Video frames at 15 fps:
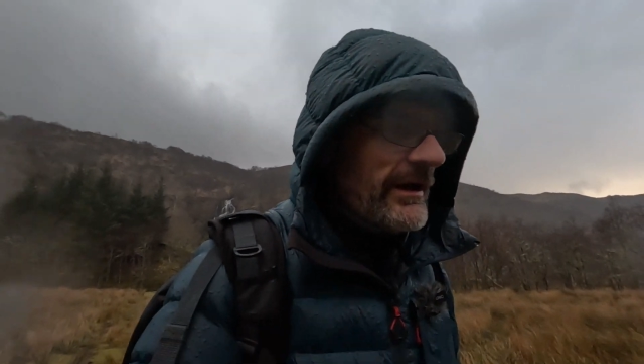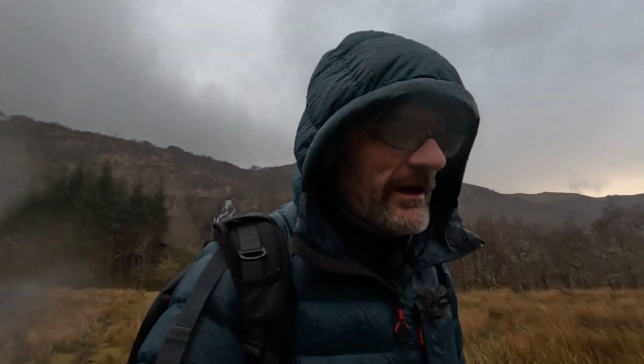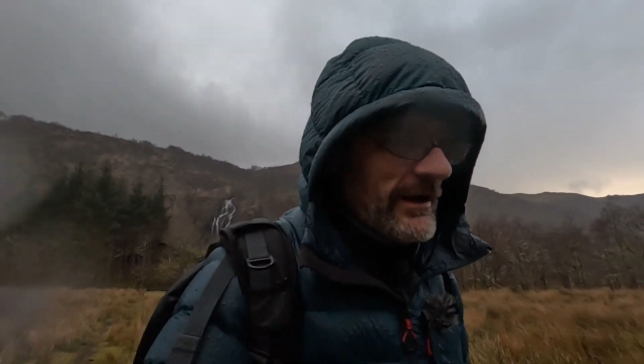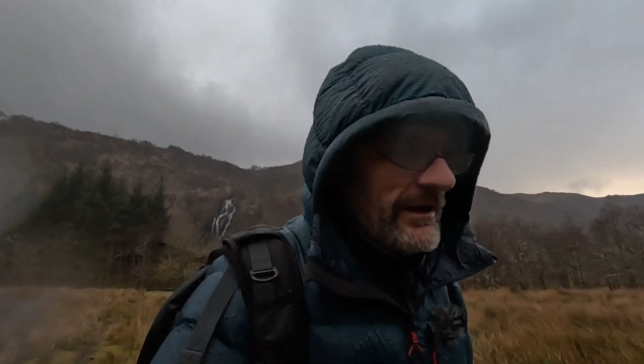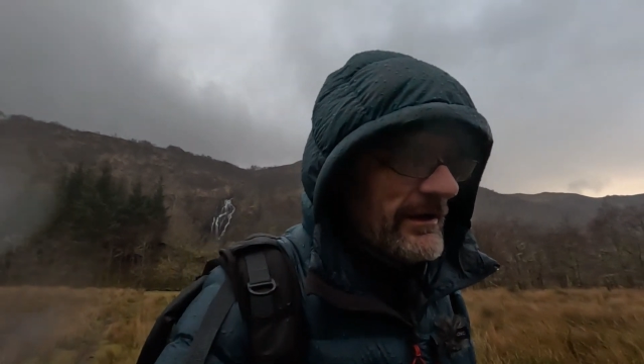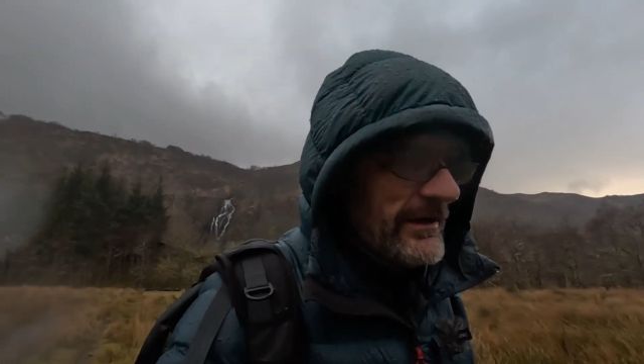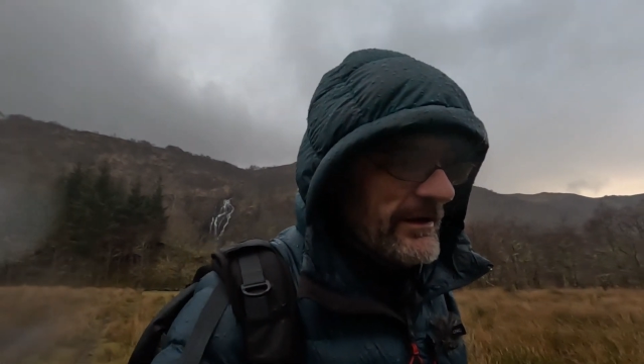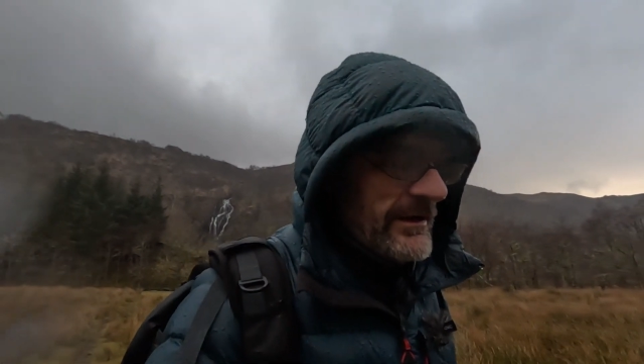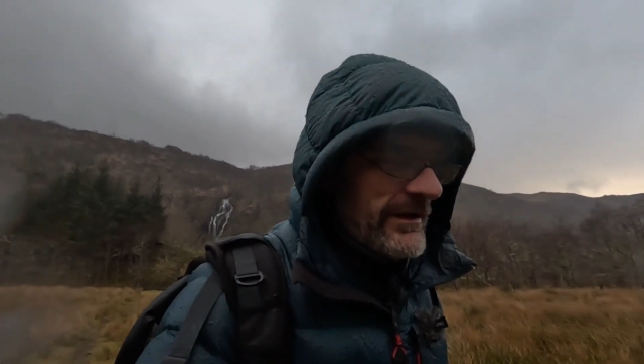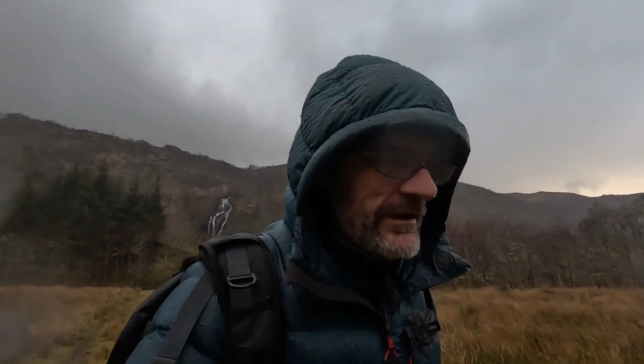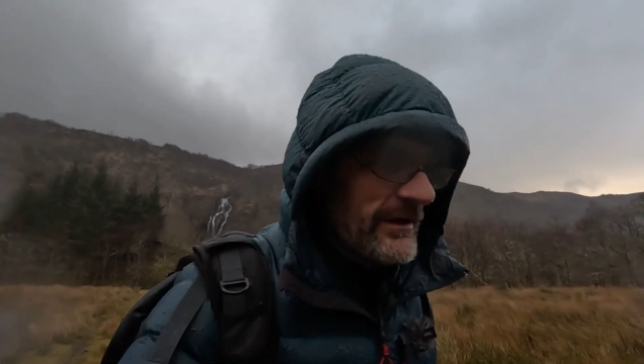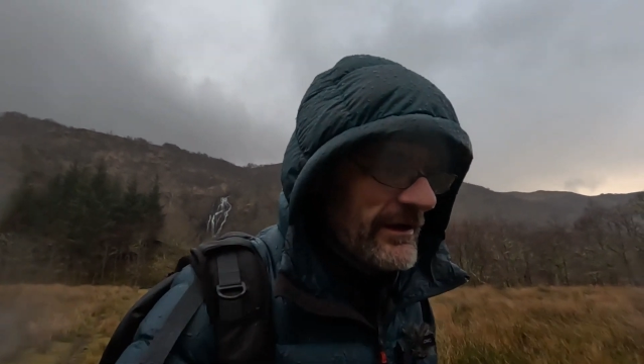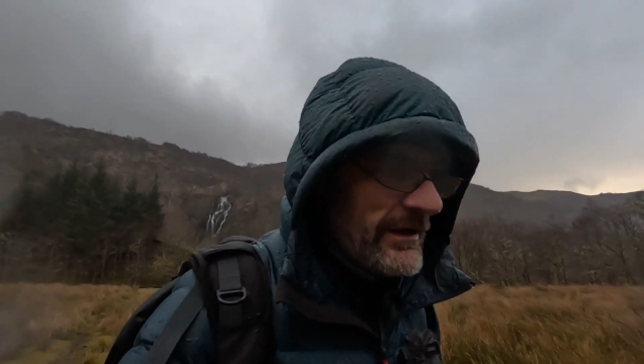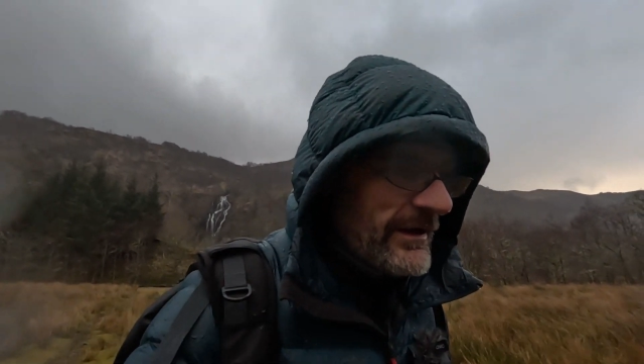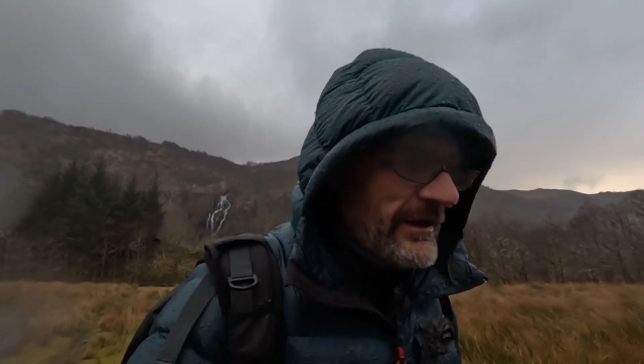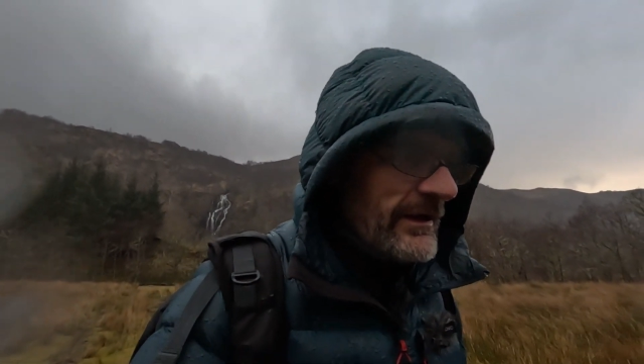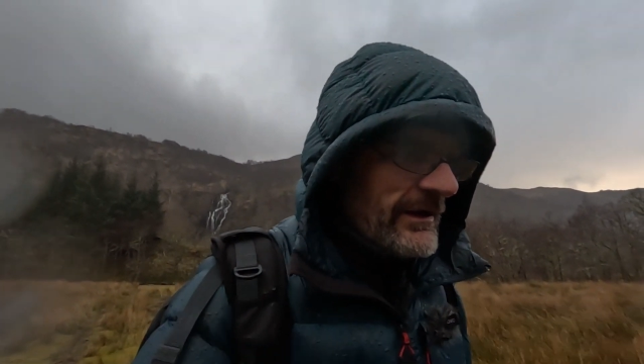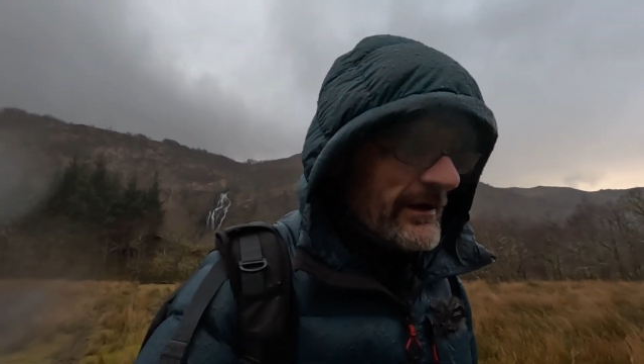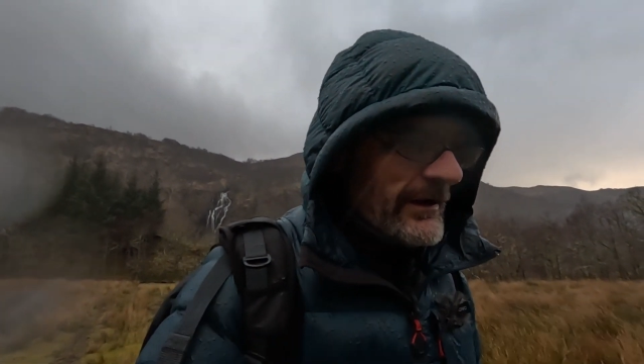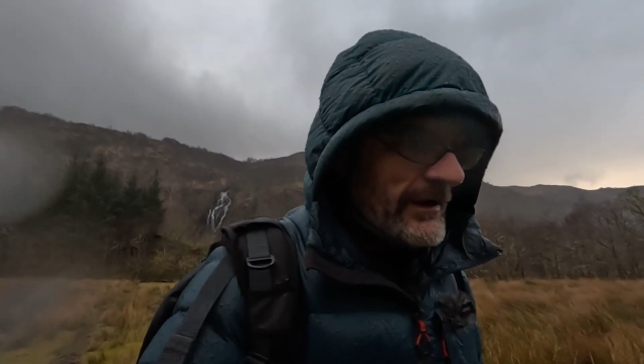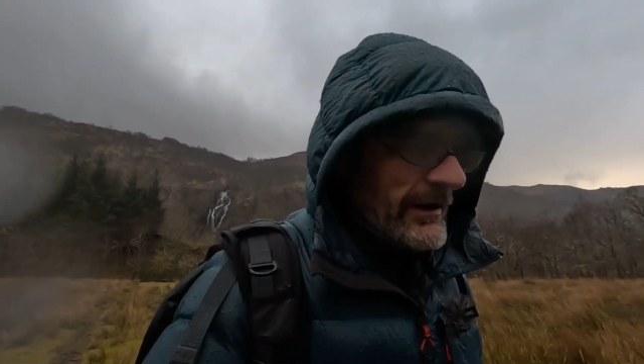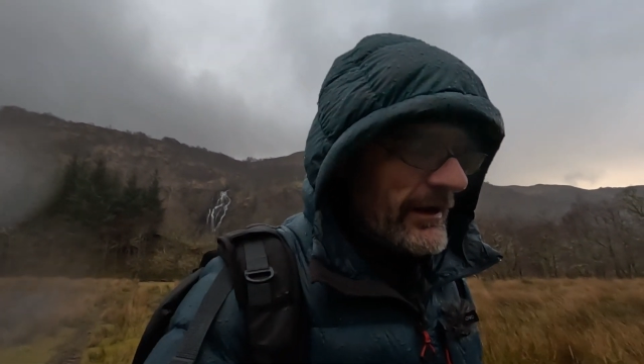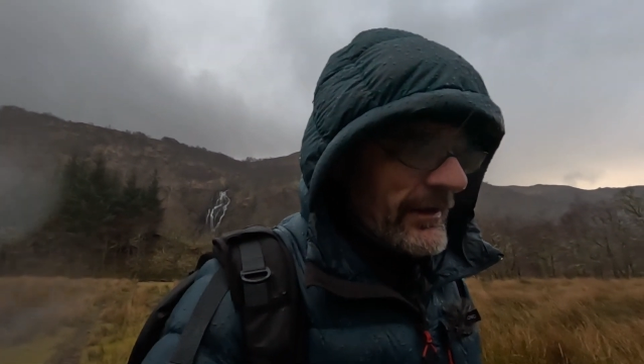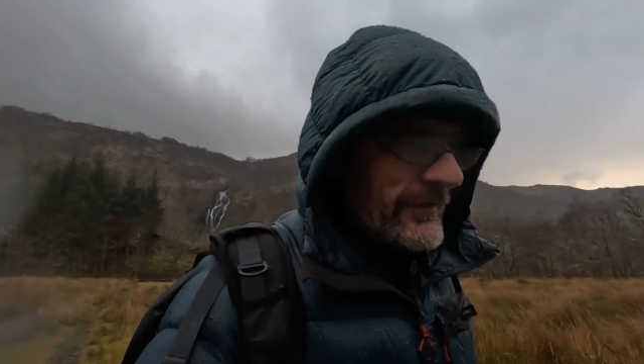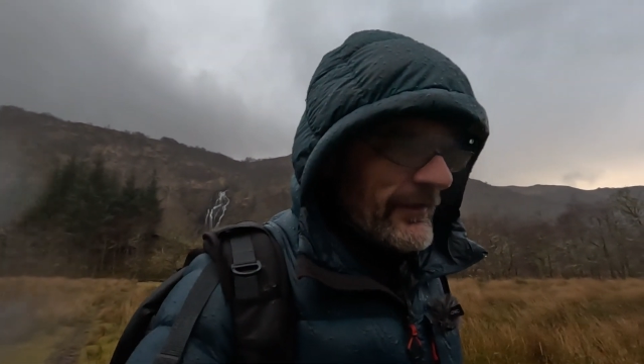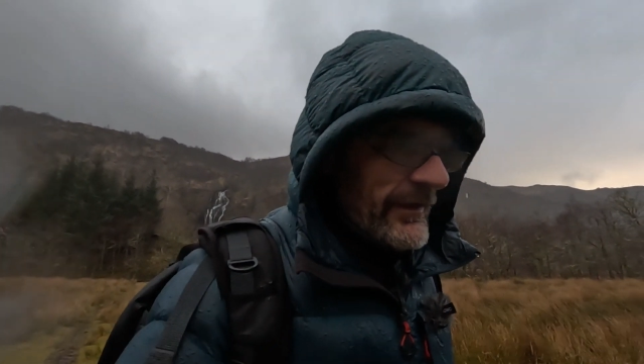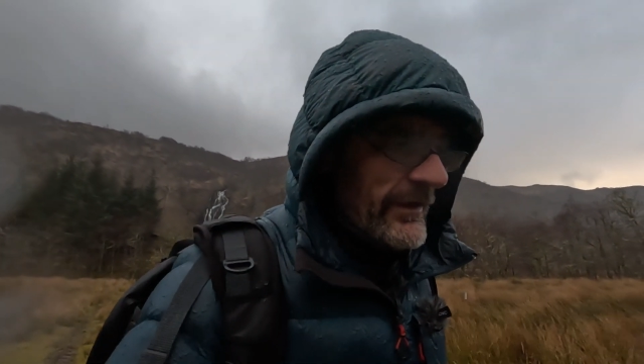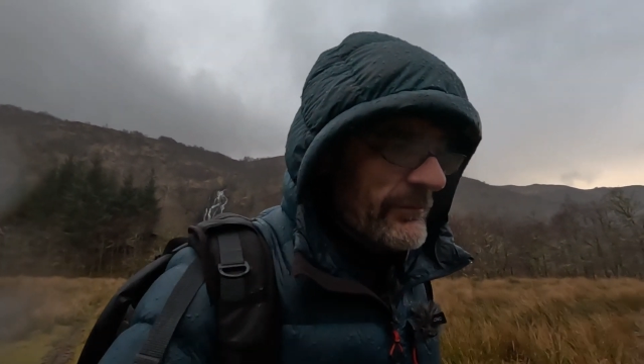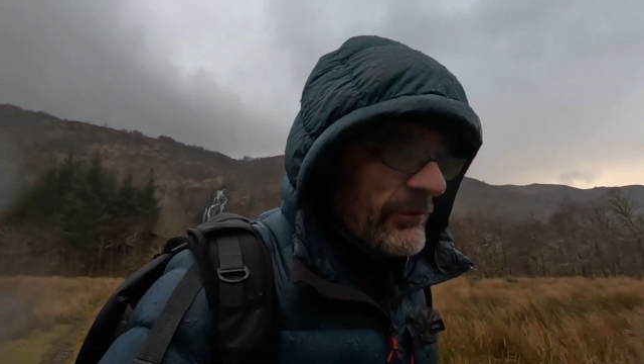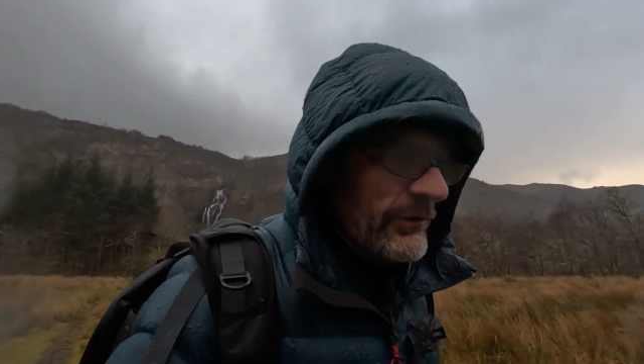And
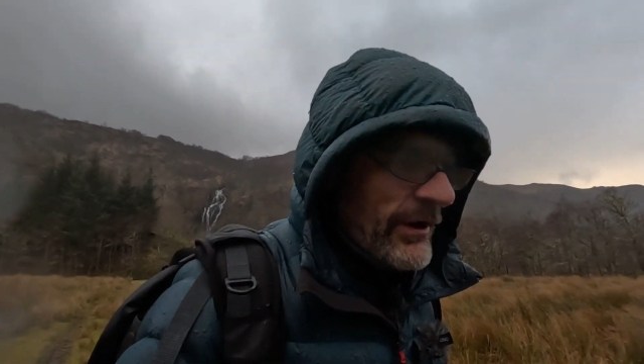then we'll